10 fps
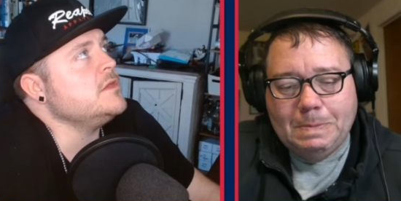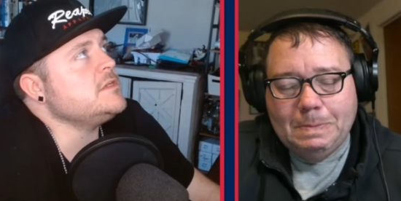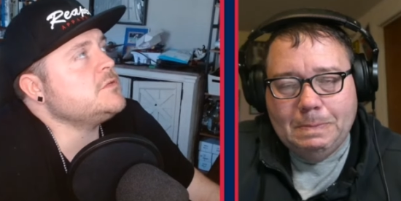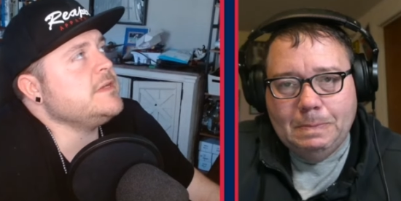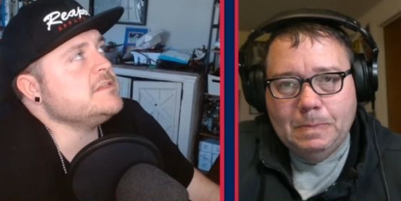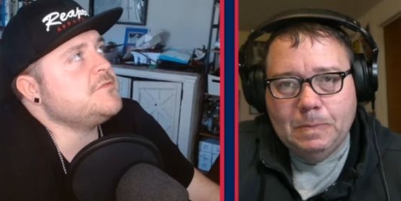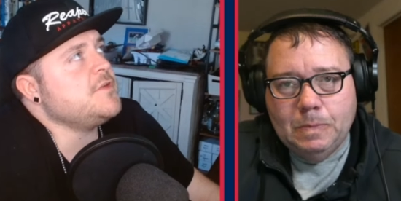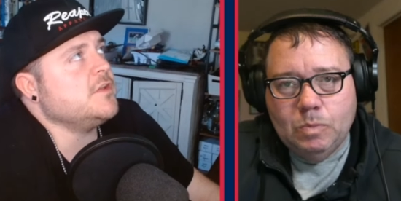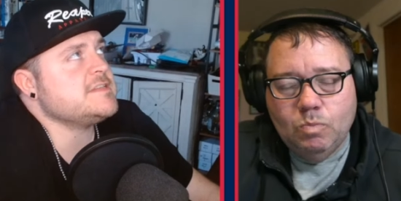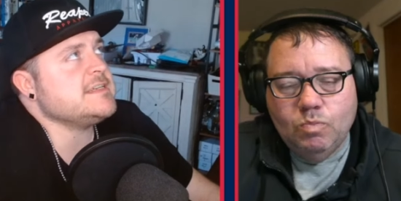Speaker 1: the Twins
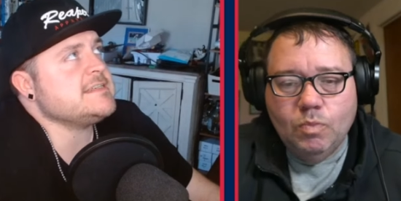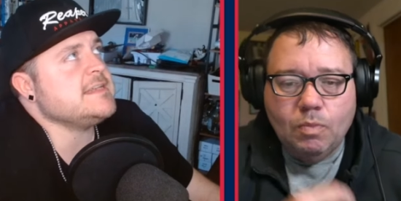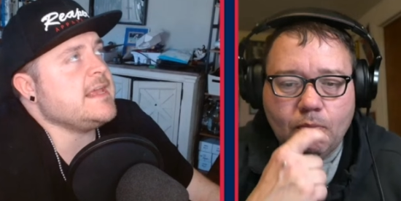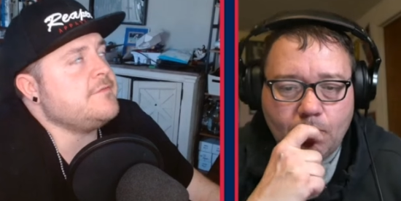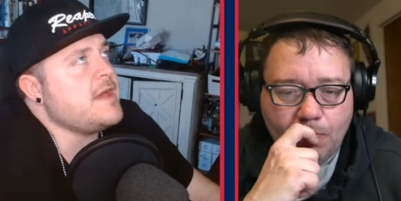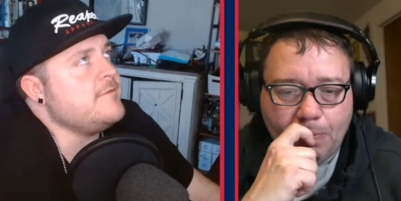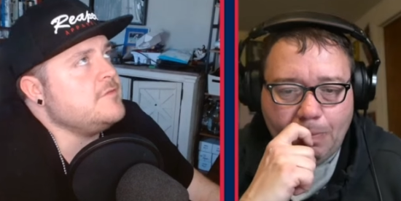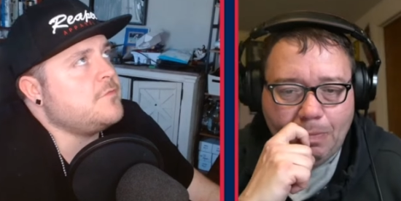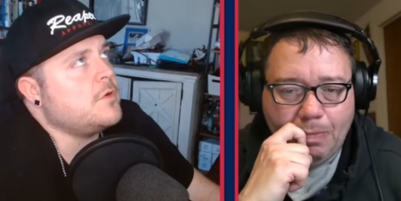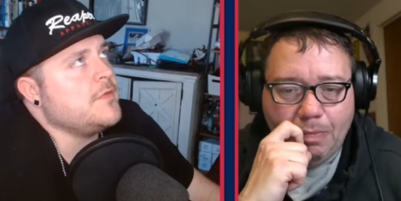fall to six and eight, five
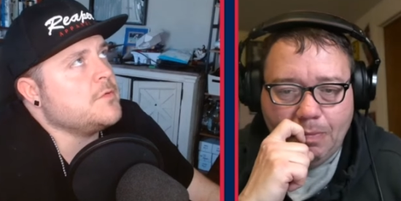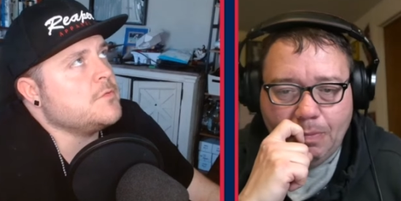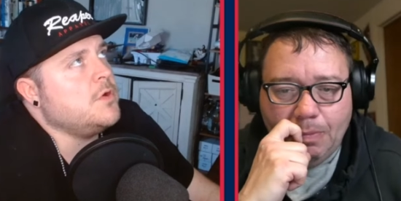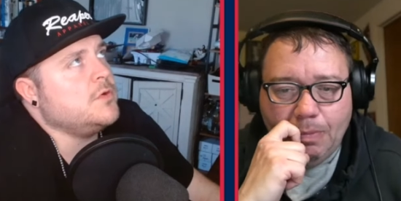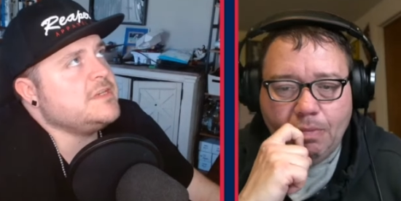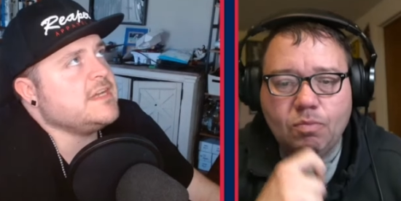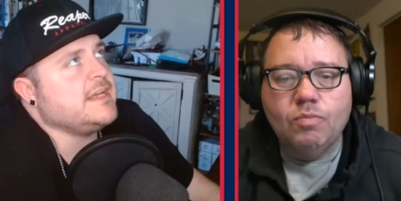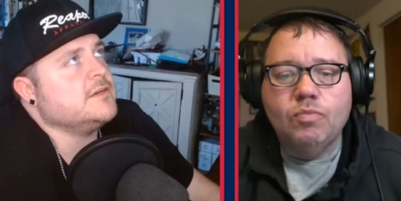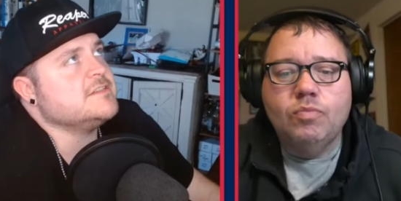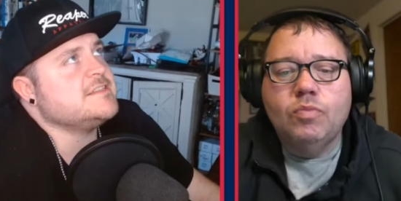and four on the road.
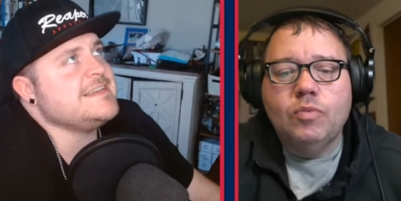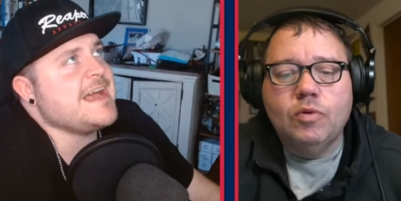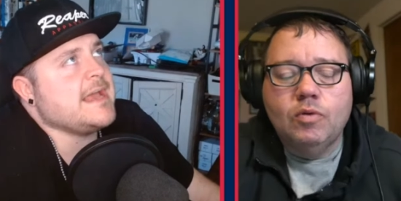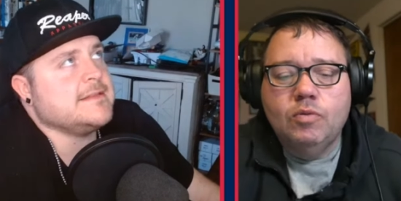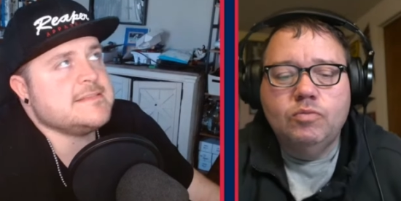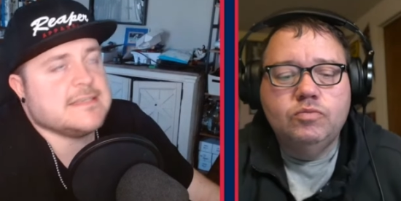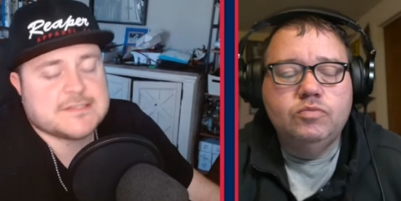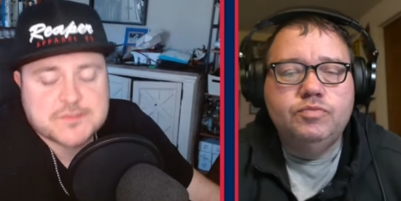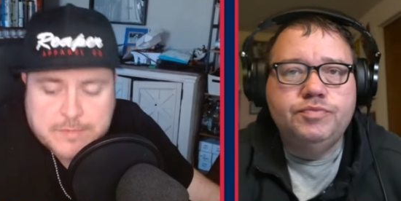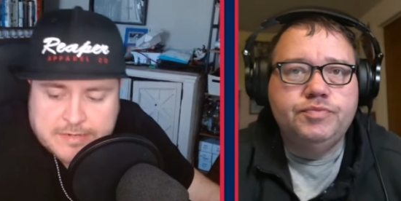Tigers nine and
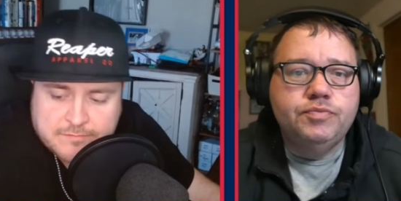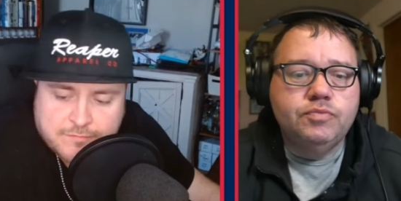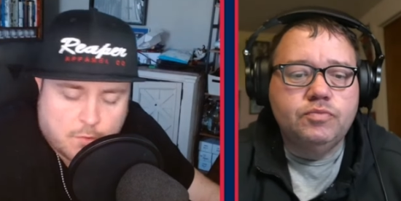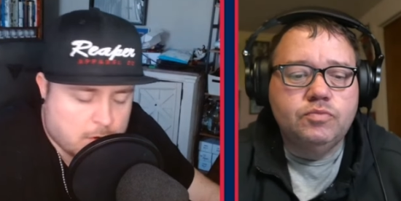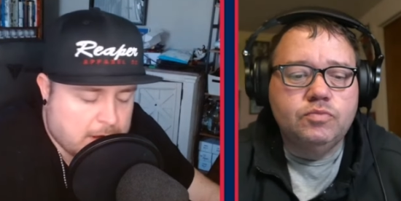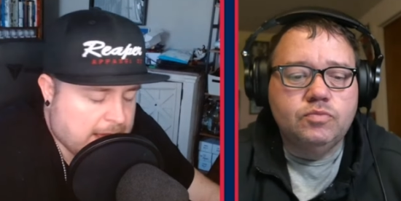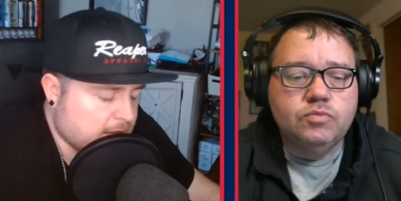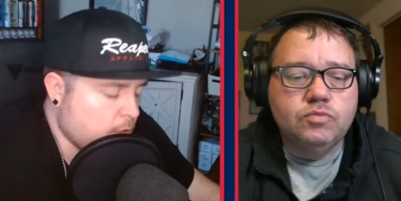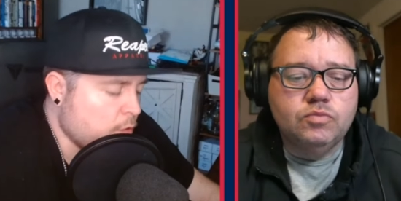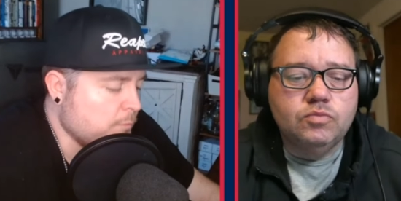six, three and four
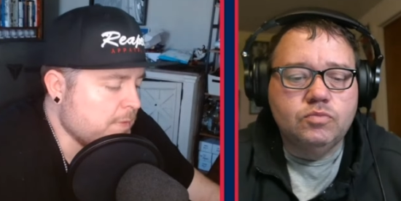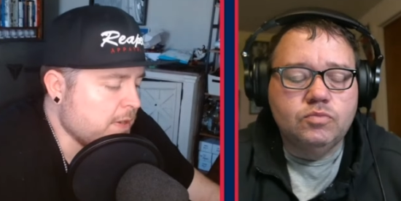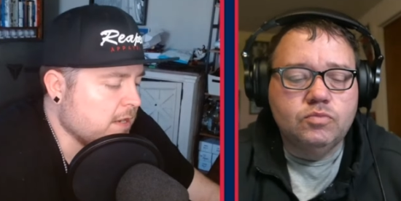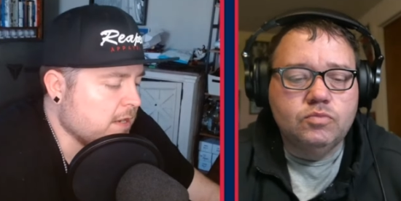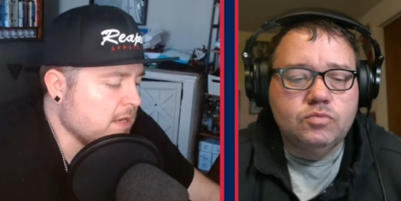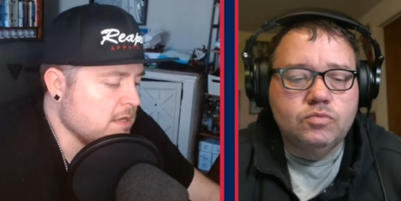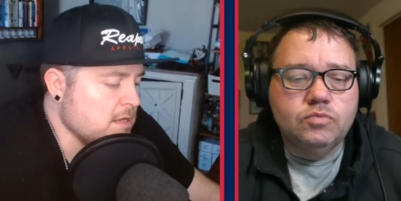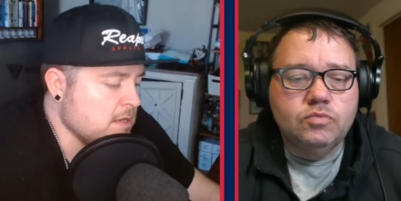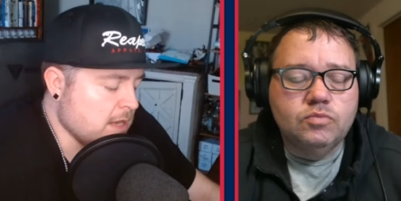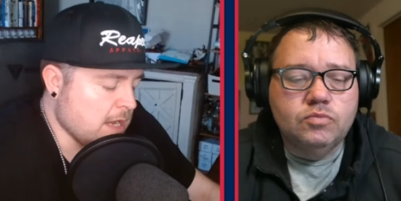at Comerica.
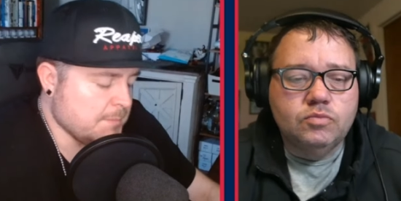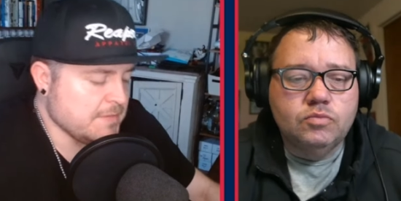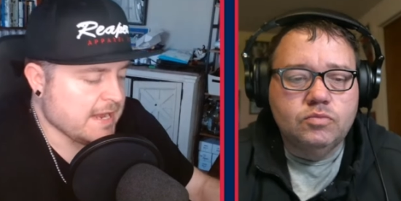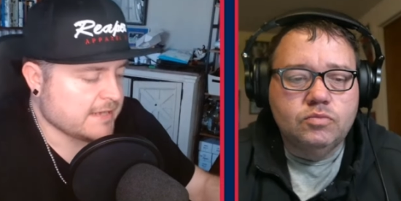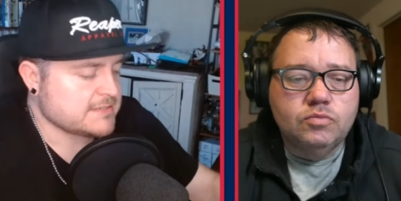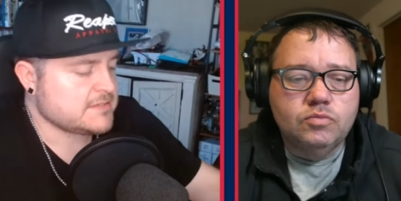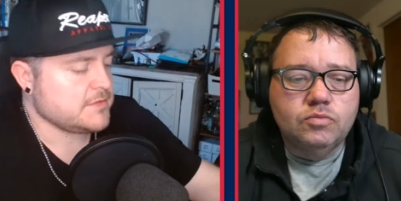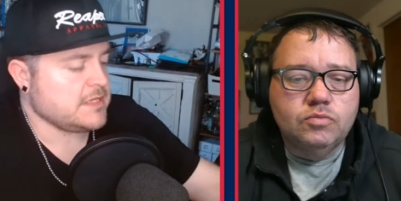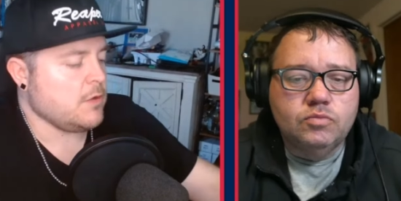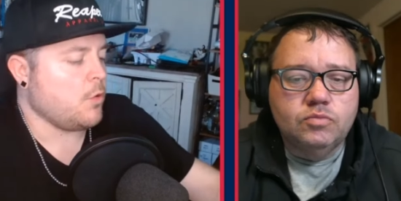Up next,
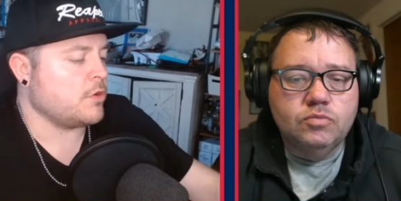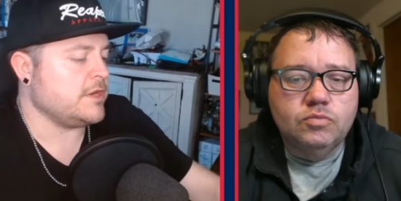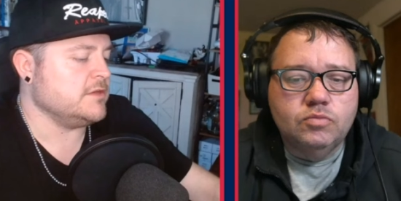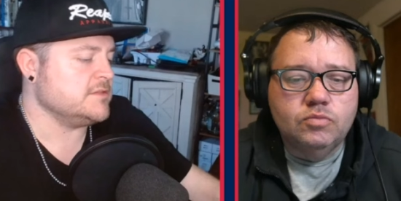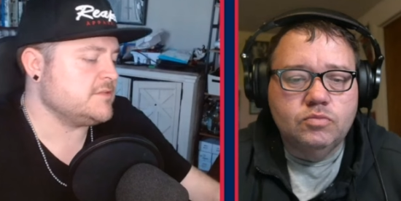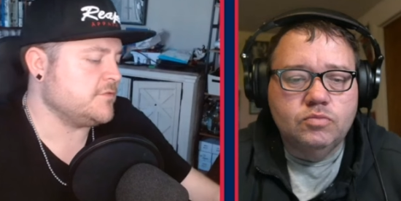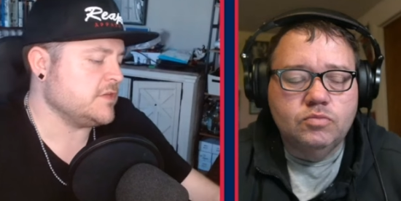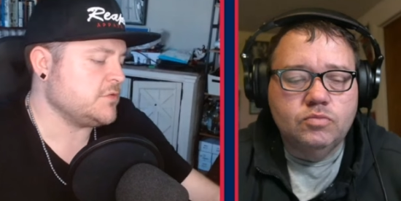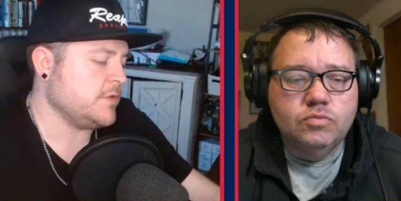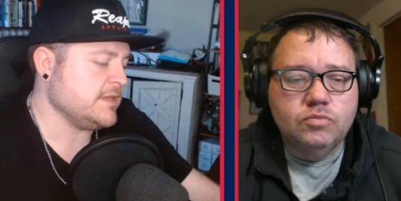the Orioles for the
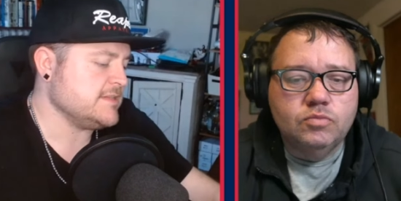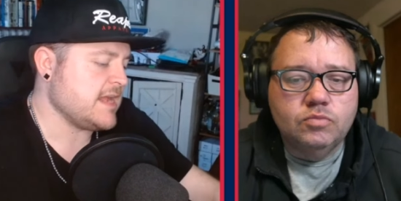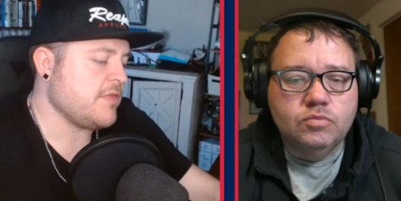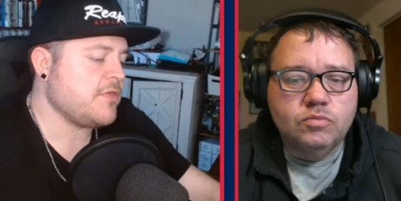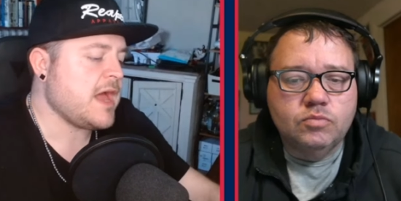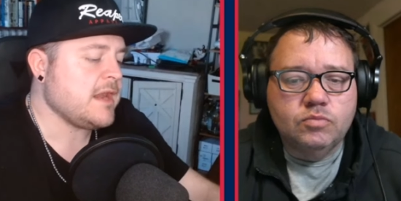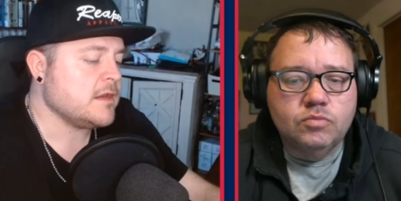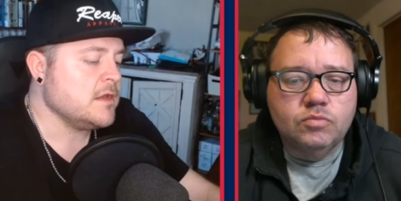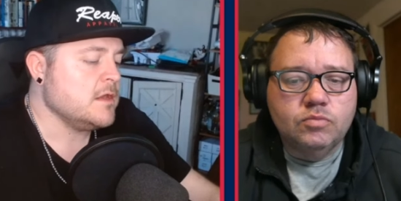Twins, and I thought.